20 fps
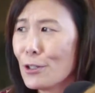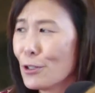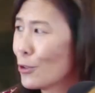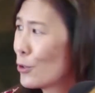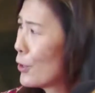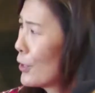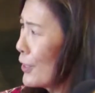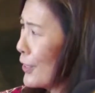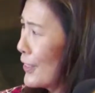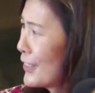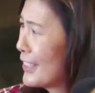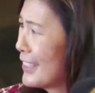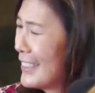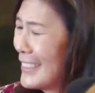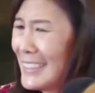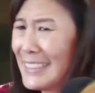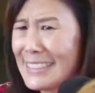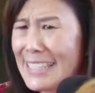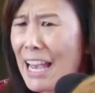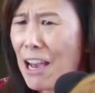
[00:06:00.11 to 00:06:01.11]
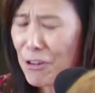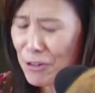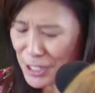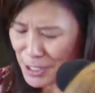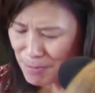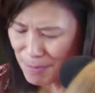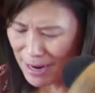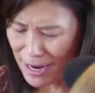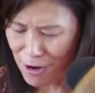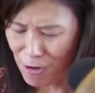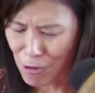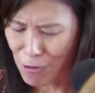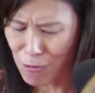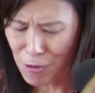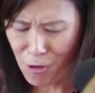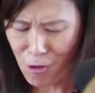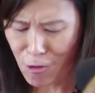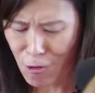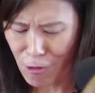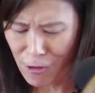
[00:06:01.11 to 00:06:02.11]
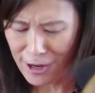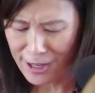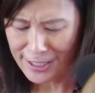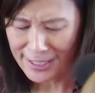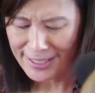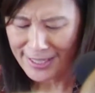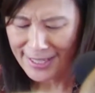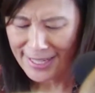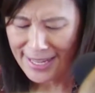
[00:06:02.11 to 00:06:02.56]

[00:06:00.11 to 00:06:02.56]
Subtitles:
or touting my own horn.